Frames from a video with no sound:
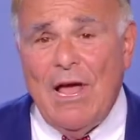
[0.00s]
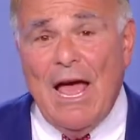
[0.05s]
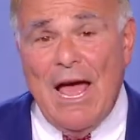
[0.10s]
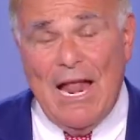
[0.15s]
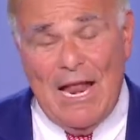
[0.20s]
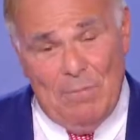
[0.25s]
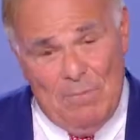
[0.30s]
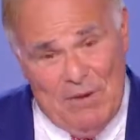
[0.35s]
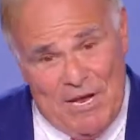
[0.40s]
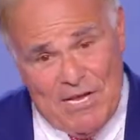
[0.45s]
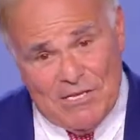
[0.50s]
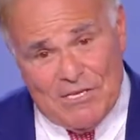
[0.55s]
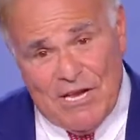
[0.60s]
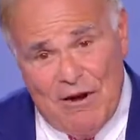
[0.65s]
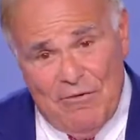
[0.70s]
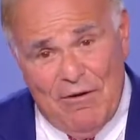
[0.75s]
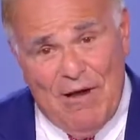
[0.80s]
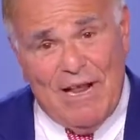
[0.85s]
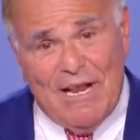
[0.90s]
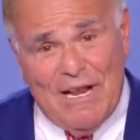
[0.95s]
And it means
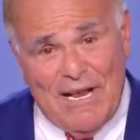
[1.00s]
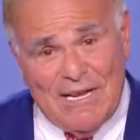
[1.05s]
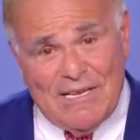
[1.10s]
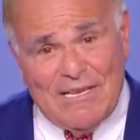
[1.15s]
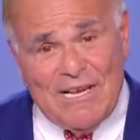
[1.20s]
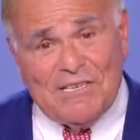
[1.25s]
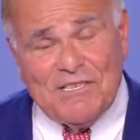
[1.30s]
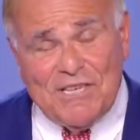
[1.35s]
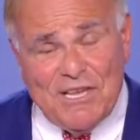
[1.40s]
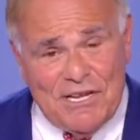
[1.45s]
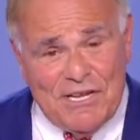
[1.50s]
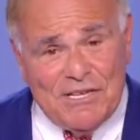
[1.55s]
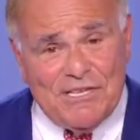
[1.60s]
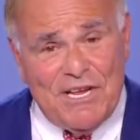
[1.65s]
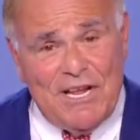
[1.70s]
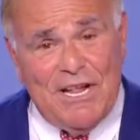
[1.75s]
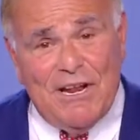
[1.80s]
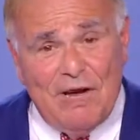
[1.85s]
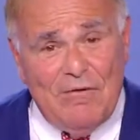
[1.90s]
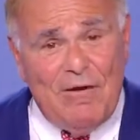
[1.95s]
Iranian dissidents
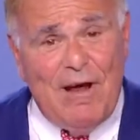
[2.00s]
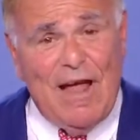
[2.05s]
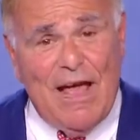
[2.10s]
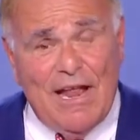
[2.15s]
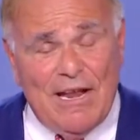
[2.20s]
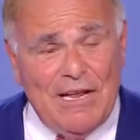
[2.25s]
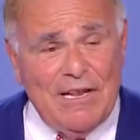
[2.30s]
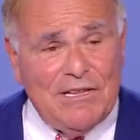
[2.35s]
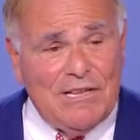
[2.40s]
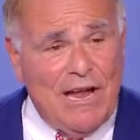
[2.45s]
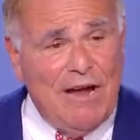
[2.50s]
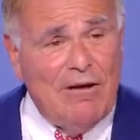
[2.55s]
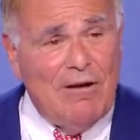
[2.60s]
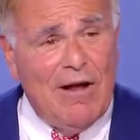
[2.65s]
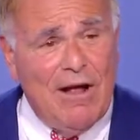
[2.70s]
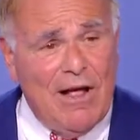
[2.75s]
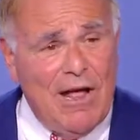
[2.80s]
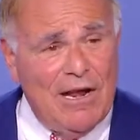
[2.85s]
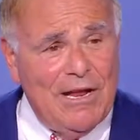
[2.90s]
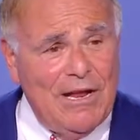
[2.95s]
in Iran, in
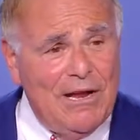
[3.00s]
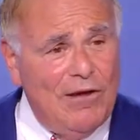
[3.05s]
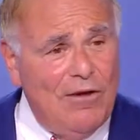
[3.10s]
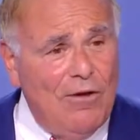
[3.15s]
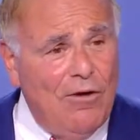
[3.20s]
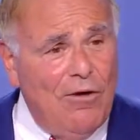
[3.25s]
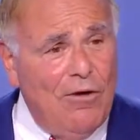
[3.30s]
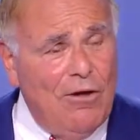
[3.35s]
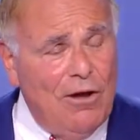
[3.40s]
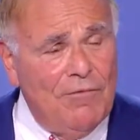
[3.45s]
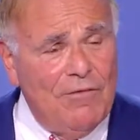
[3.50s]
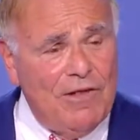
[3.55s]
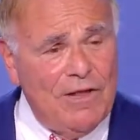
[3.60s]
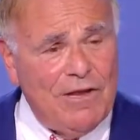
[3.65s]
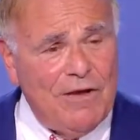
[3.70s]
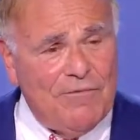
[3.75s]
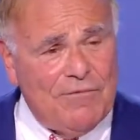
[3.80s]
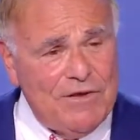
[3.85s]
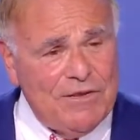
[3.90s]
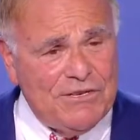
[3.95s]
Tehran, in all of the
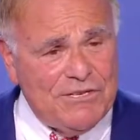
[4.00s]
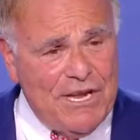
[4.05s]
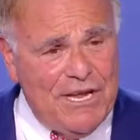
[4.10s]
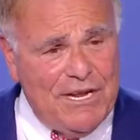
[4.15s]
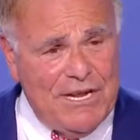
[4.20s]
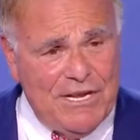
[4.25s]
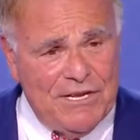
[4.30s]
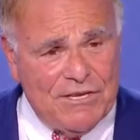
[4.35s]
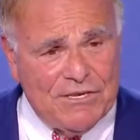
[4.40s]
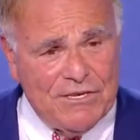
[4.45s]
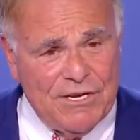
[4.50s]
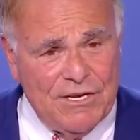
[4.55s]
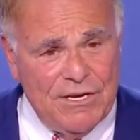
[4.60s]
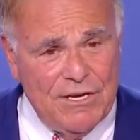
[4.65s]
different cities.